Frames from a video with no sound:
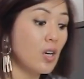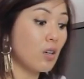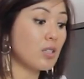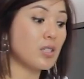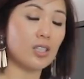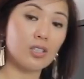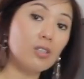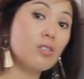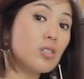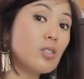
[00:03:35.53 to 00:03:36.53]
because it's
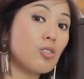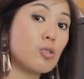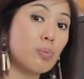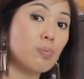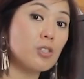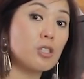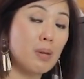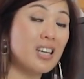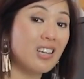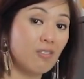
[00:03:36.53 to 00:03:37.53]
actually using your
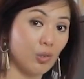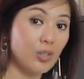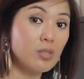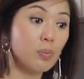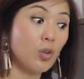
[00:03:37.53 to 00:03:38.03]
speaking voice,